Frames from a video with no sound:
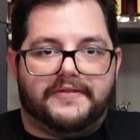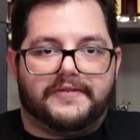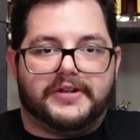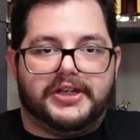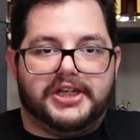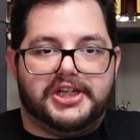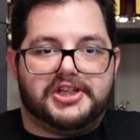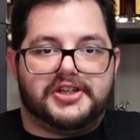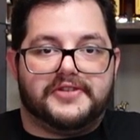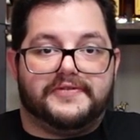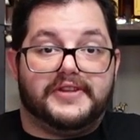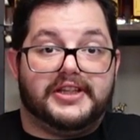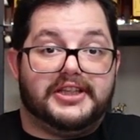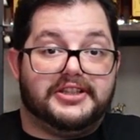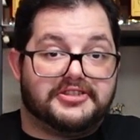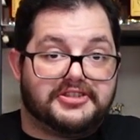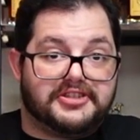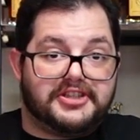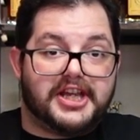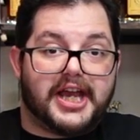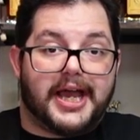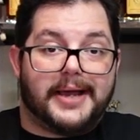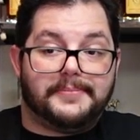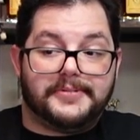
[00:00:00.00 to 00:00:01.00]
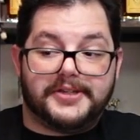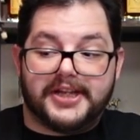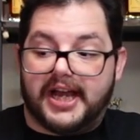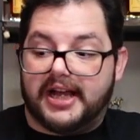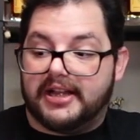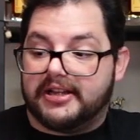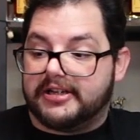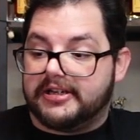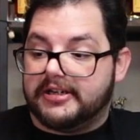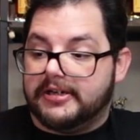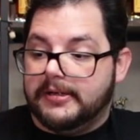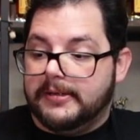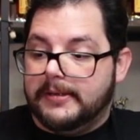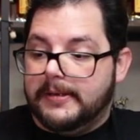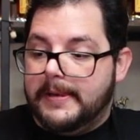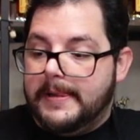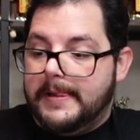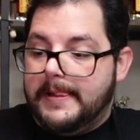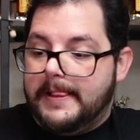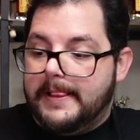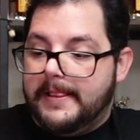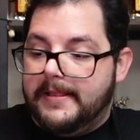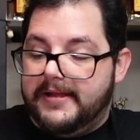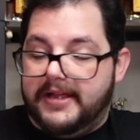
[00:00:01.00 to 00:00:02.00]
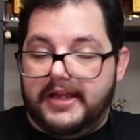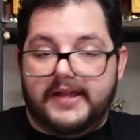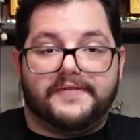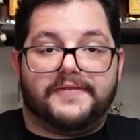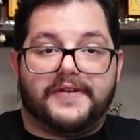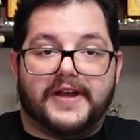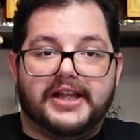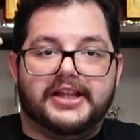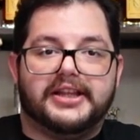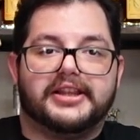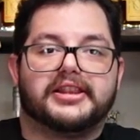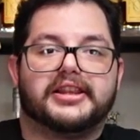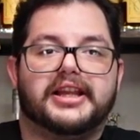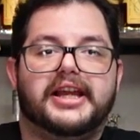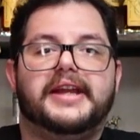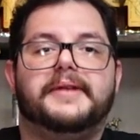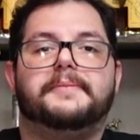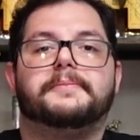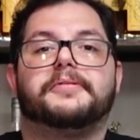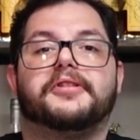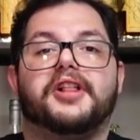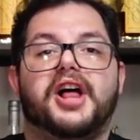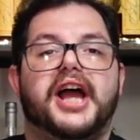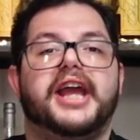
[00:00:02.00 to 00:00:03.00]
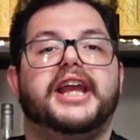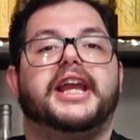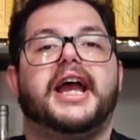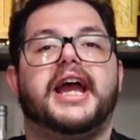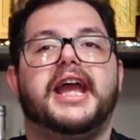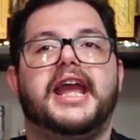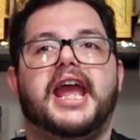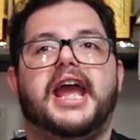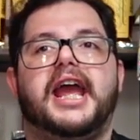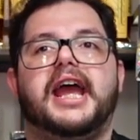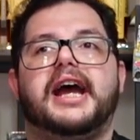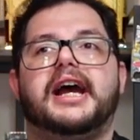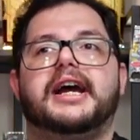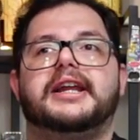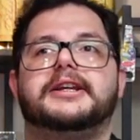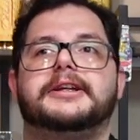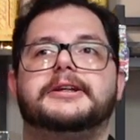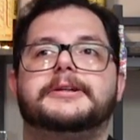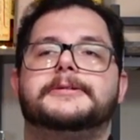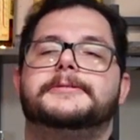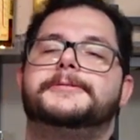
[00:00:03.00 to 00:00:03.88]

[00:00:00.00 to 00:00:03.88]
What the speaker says: for each of these, top dollar. Implying I had,